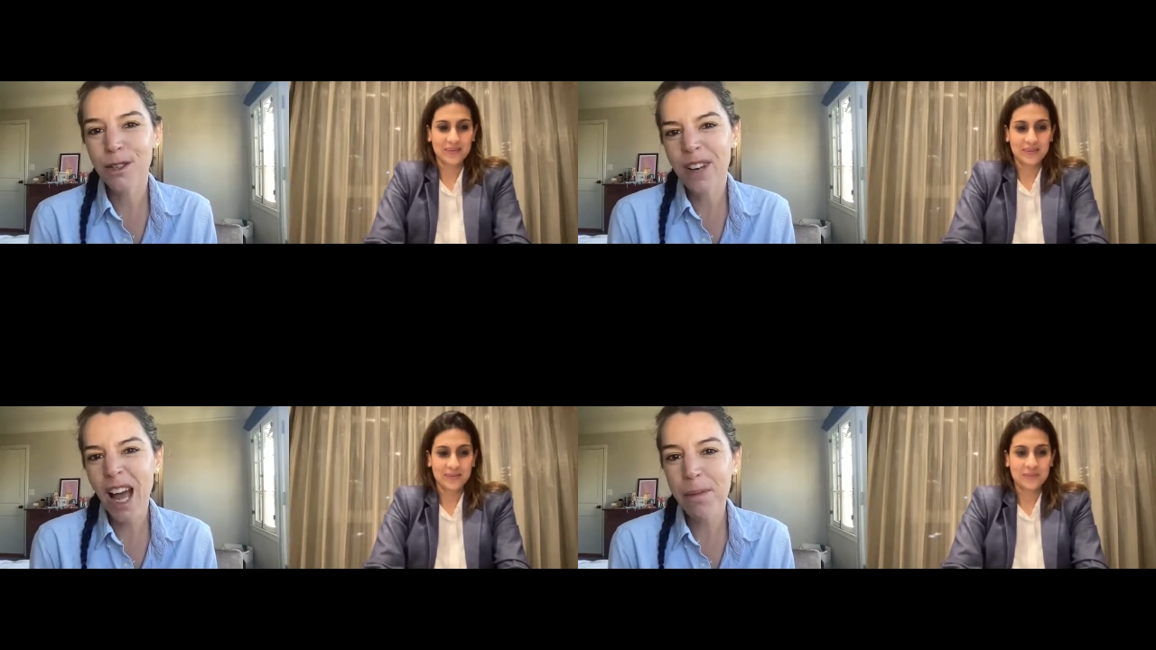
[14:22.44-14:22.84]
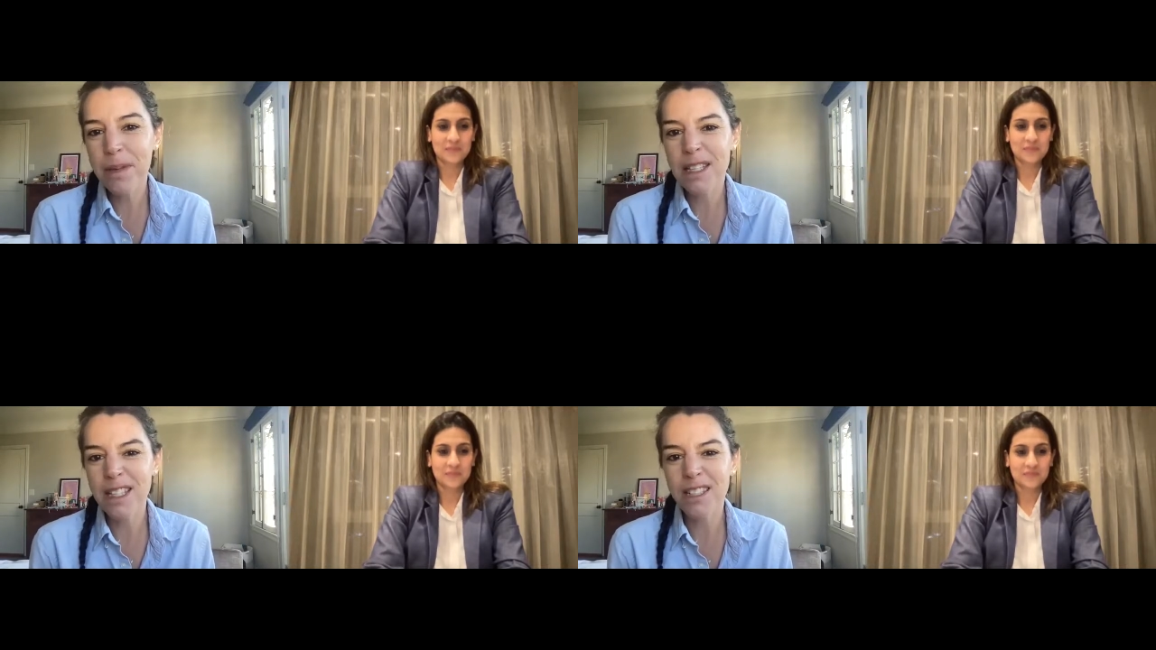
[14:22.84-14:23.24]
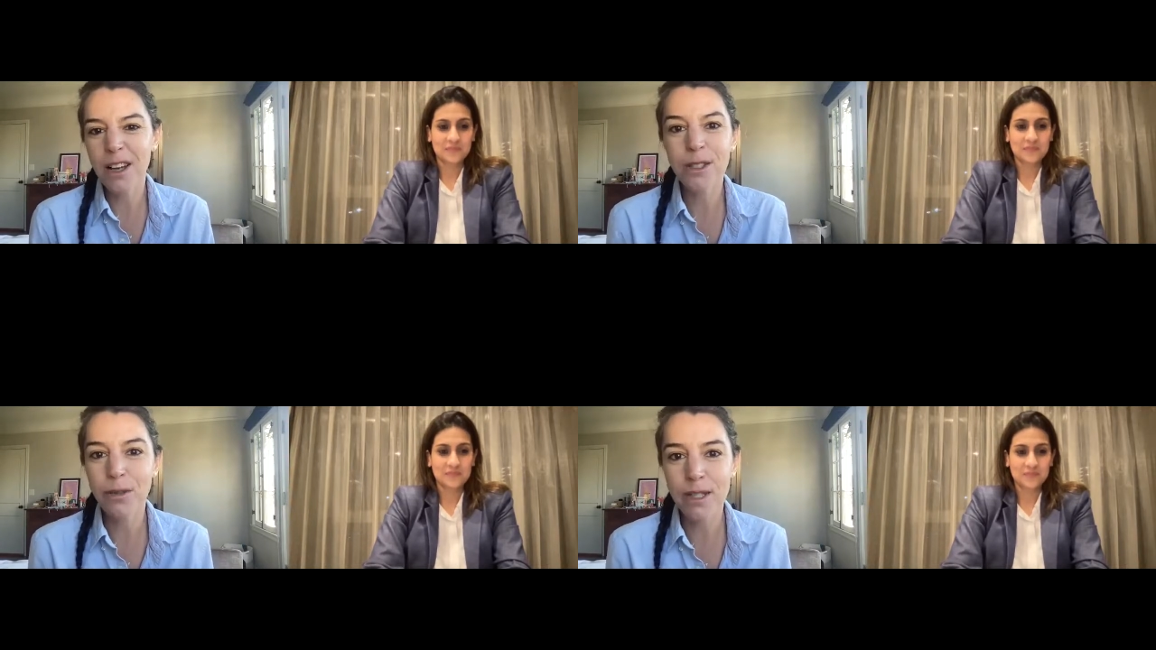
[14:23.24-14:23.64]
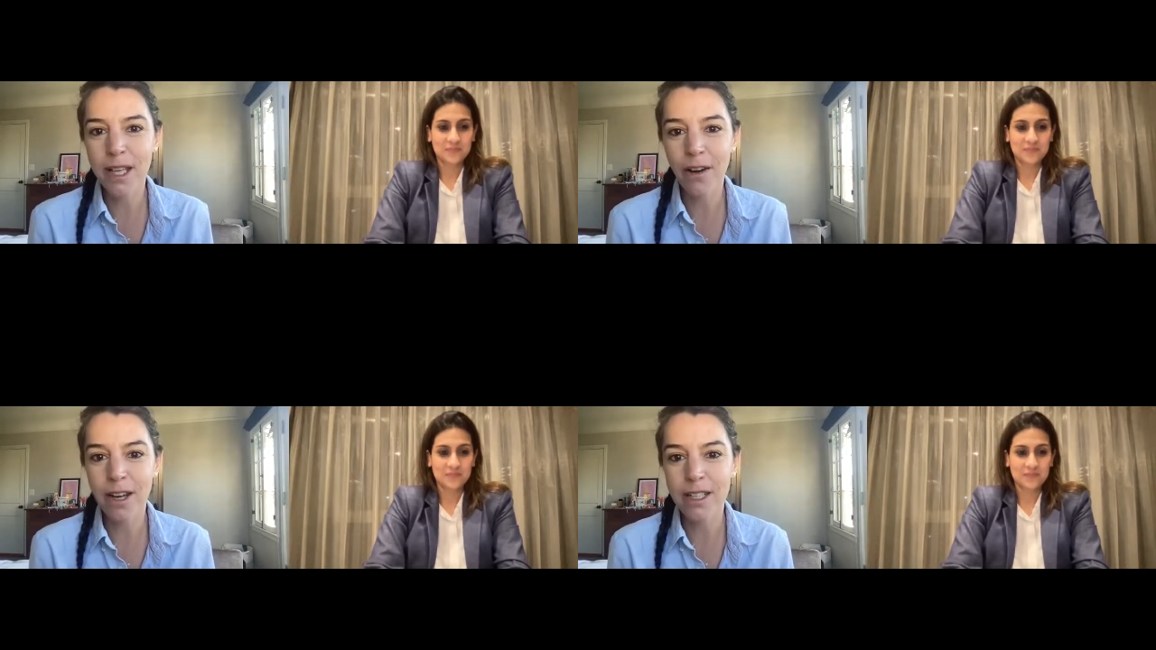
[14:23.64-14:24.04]
Speaker 1: So if it happens, it's not so
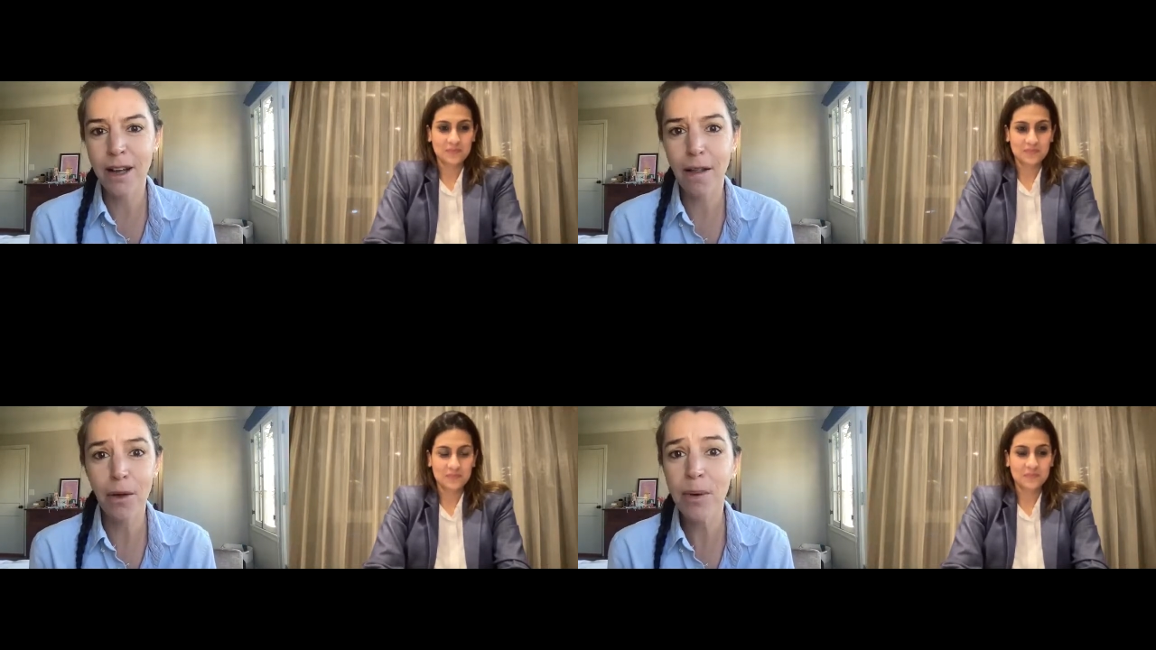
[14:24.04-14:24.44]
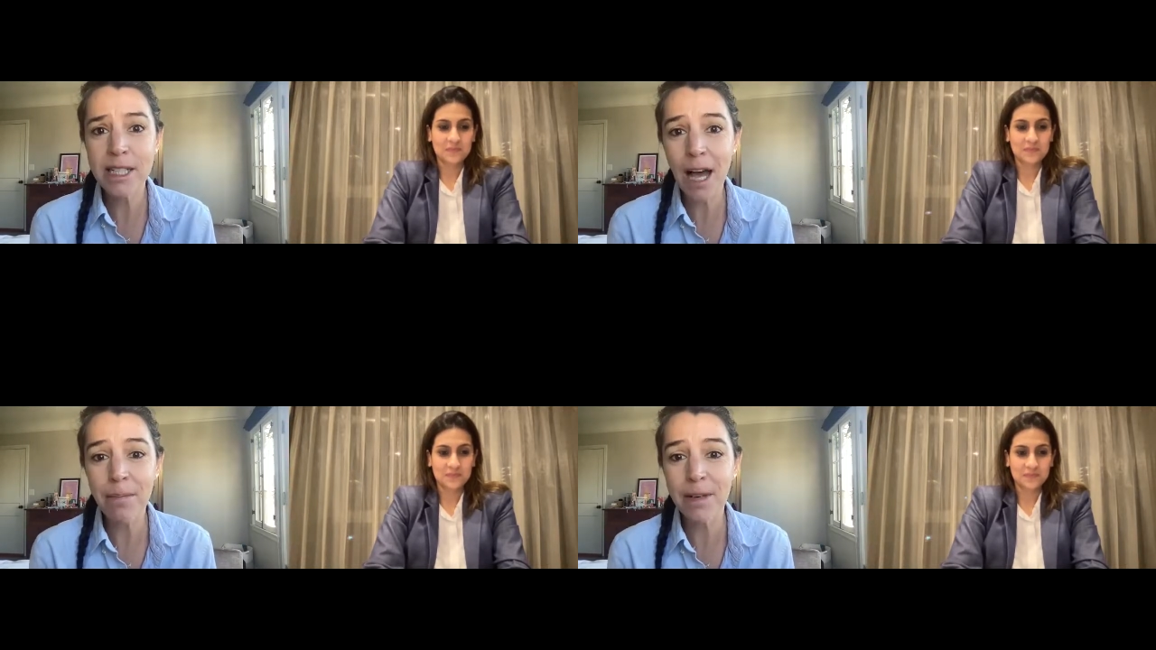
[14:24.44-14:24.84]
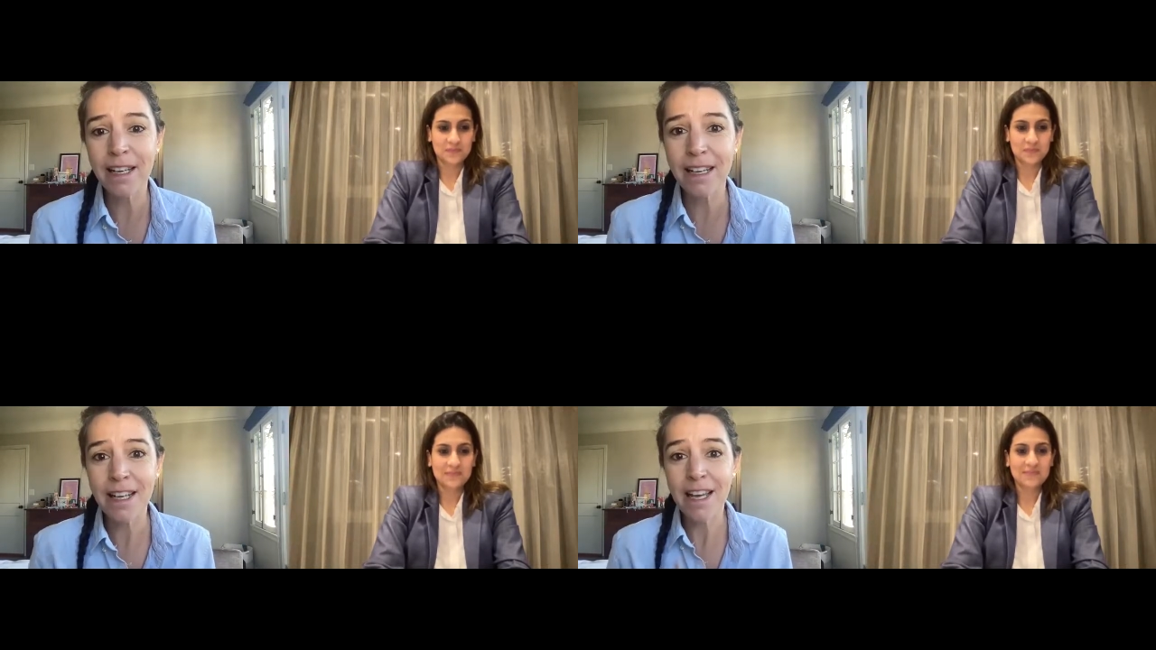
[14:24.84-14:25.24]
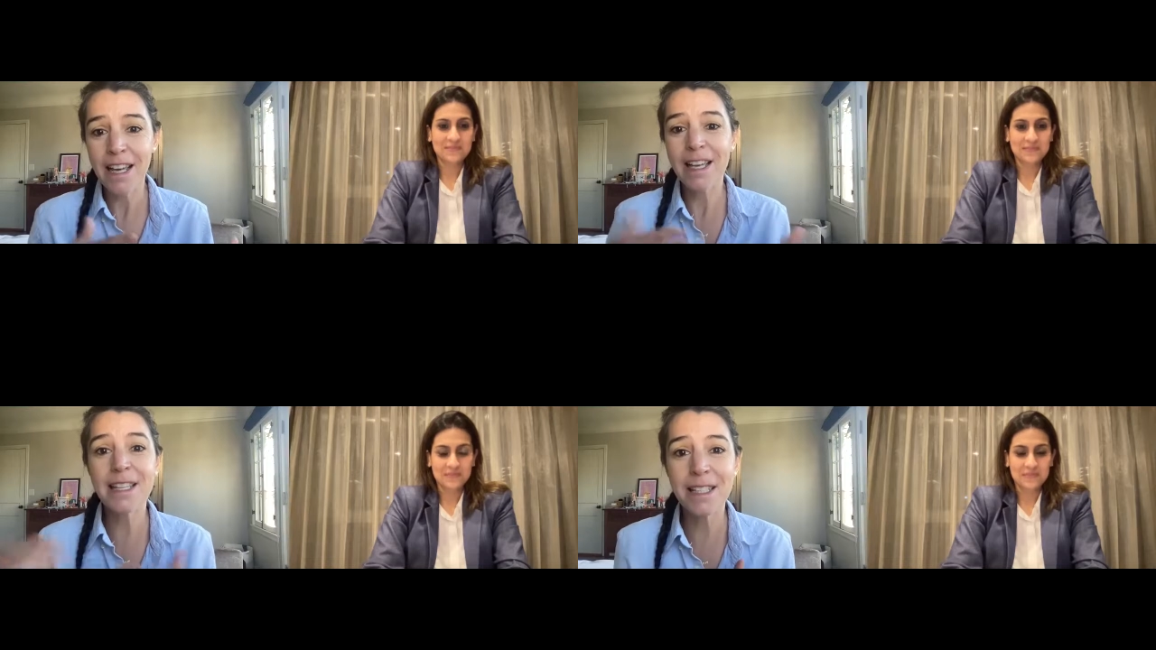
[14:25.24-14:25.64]
scary. It's not like what's happening and
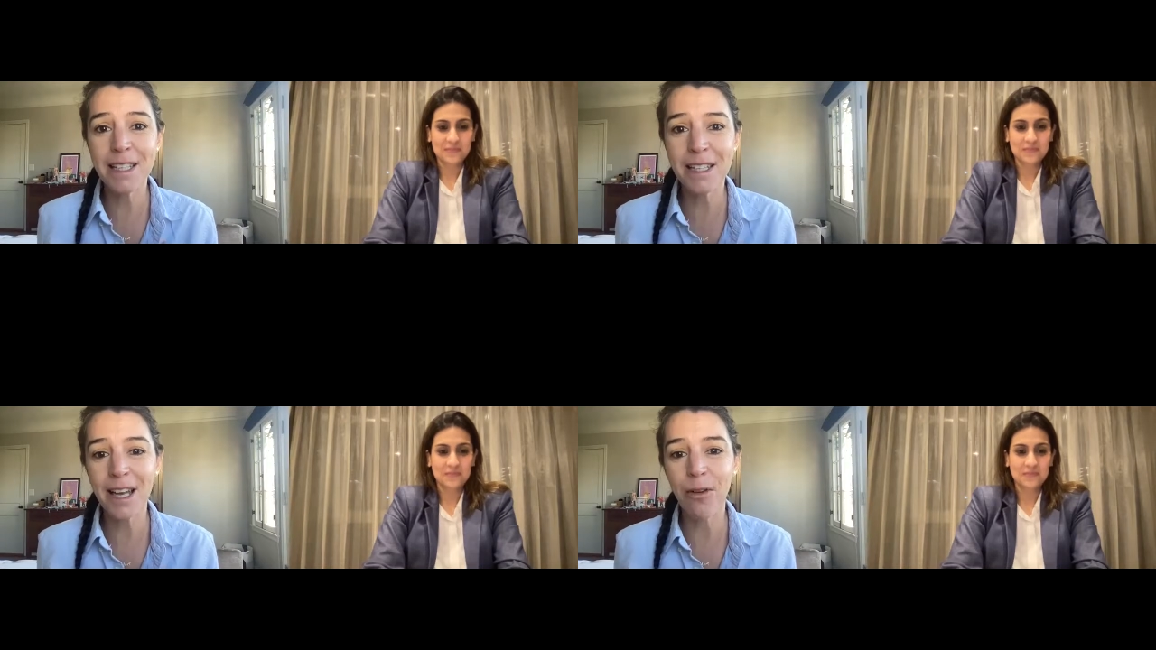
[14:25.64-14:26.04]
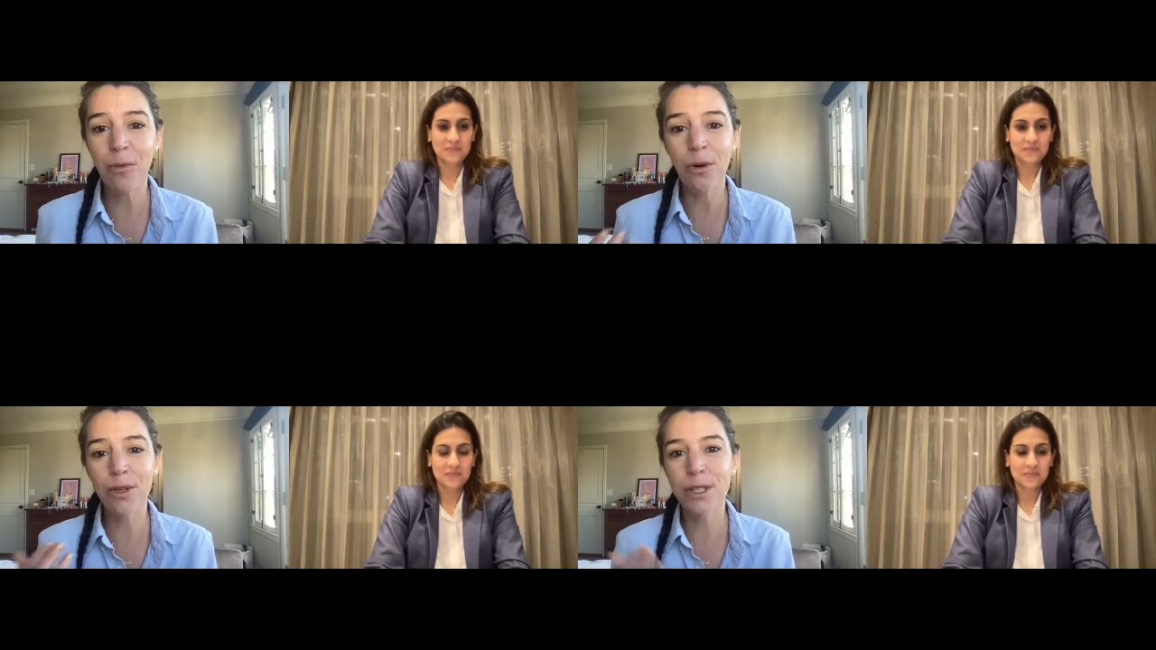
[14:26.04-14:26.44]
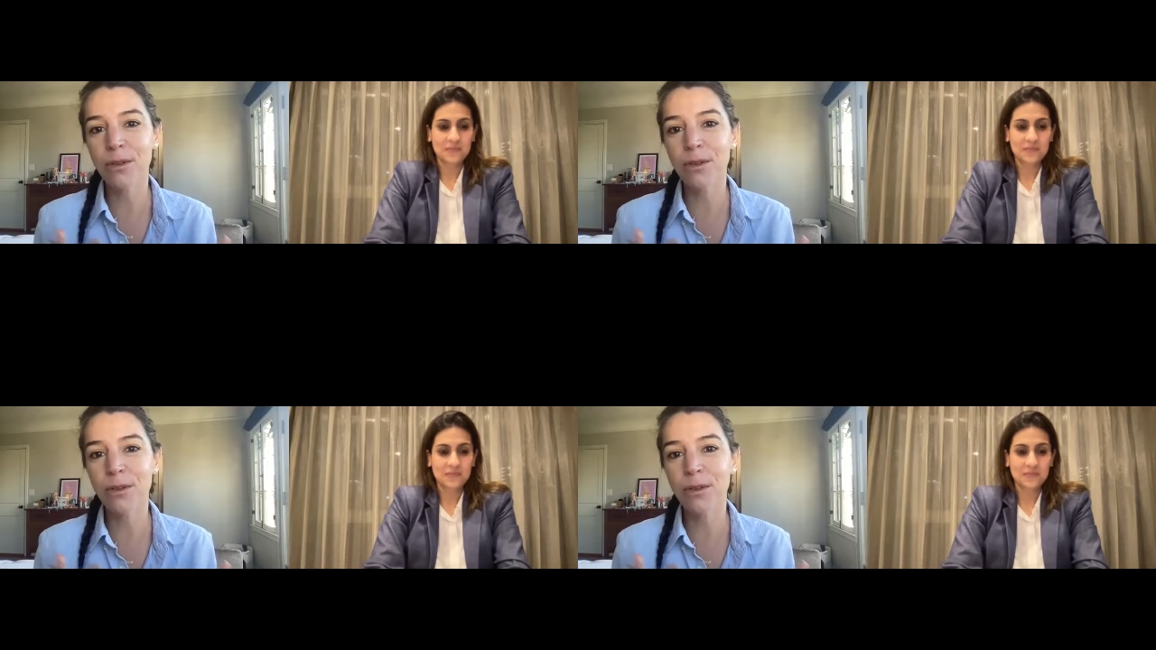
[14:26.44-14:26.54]
is it going to get worse?